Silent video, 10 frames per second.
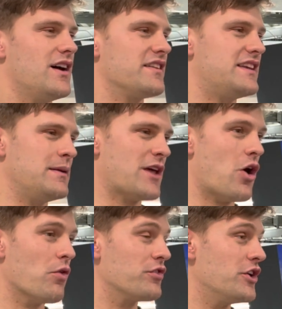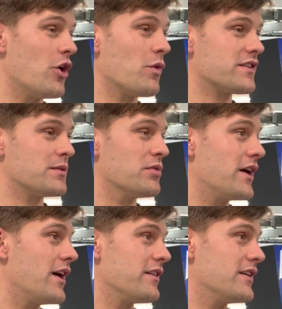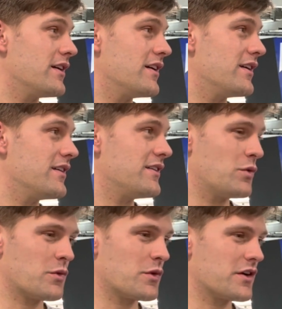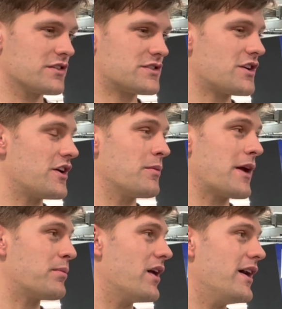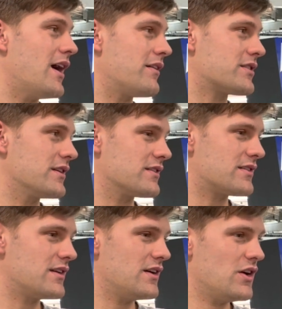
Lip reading: a team that hopefully no one wants to play on the when we're starting to make playoffs, because